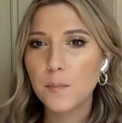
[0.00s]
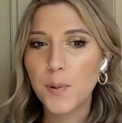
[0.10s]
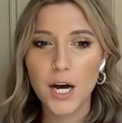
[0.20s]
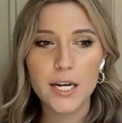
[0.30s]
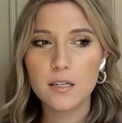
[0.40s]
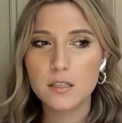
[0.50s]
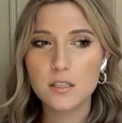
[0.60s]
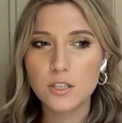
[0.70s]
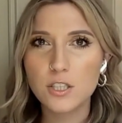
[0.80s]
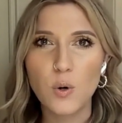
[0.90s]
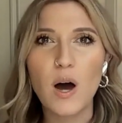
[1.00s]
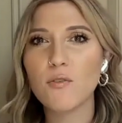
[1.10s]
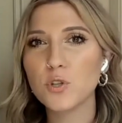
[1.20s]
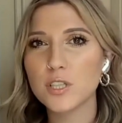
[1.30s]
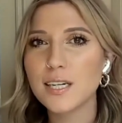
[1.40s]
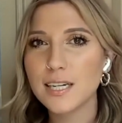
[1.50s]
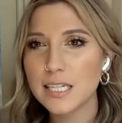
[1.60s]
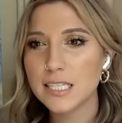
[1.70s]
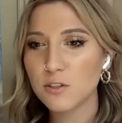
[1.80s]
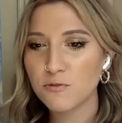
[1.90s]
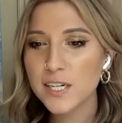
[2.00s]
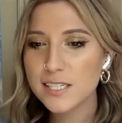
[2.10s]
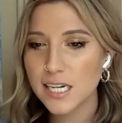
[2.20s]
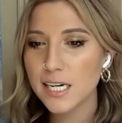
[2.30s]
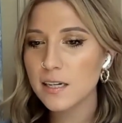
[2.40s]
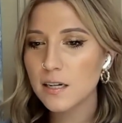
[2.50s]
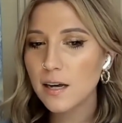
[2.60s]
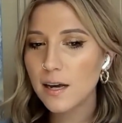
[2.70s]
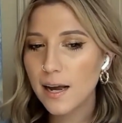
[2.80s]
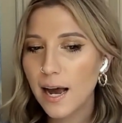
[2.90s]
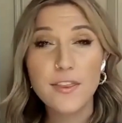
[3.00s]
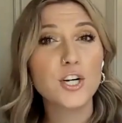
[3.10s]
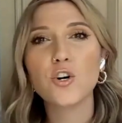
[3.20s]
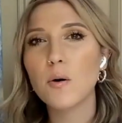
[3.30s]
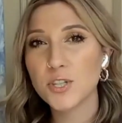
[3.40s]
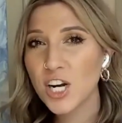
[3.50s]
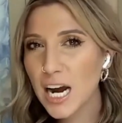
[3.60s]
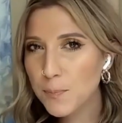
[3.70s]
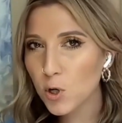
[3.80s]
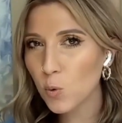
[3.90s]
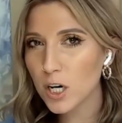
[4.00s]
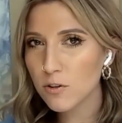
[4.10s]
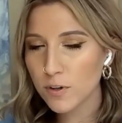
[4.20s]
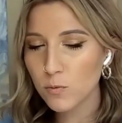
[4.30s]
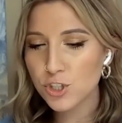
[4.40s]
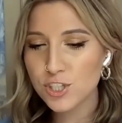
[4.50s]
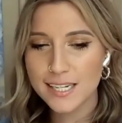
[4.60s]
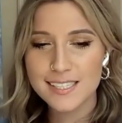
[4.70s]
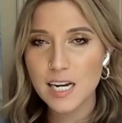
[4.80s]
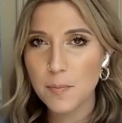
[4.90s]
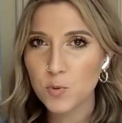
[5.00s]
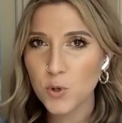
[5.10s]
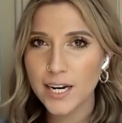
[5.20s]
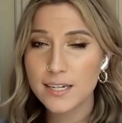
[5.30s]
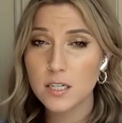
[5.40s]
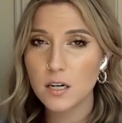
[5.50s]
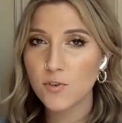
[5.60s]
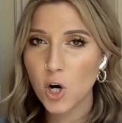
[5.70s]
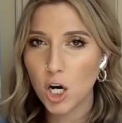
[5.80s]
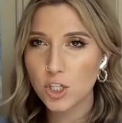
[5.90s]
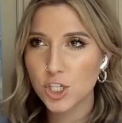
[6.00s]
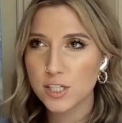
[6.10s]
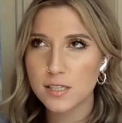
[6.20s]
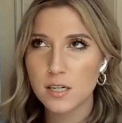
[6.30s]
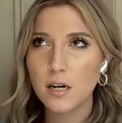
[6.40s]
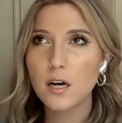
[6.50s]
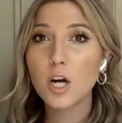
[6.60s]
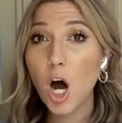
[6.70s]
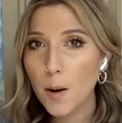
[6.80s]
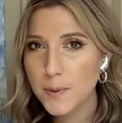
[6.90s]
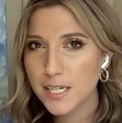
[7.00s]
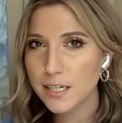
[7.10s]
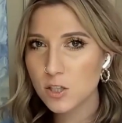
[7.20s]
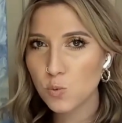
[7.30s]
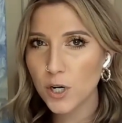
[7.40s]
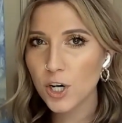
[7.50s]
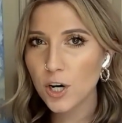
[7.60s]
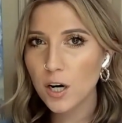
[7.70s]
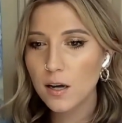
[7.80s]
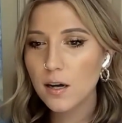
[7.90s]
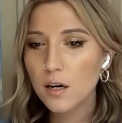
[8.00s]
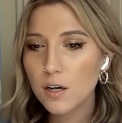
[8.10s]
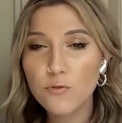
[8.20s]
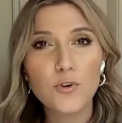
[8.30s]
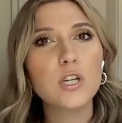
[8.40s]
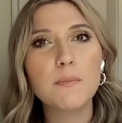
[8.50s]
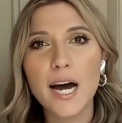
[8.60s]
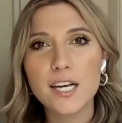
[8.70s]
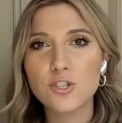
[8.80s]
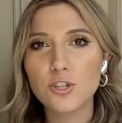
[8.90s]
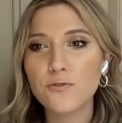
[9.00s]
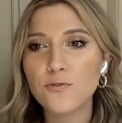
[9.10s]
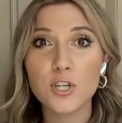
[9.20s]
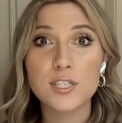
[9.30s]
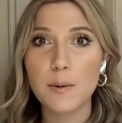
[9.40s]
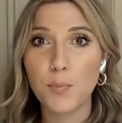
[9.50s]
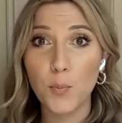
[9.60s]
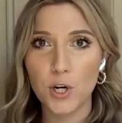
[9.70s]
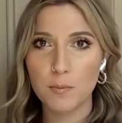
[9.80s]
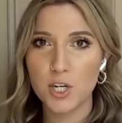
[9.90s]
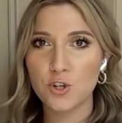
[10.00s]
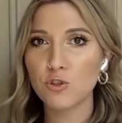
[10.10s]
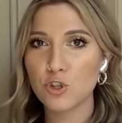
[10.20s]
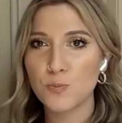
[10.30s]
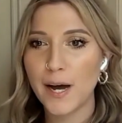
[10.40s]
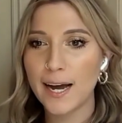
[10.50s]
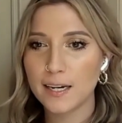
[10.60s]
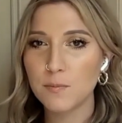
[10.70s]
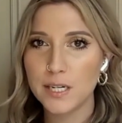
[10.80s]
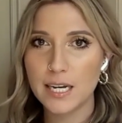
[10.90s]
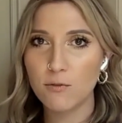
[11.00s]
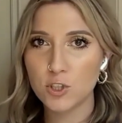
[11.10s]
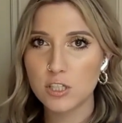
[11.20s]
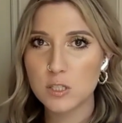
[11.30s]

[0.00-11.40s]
but you haven't really done anything to fix it. And then you're almost hyper aware of it, which is that step three idea of conscious competence, where you've really mastered, for example, putting my shoulders back and being able to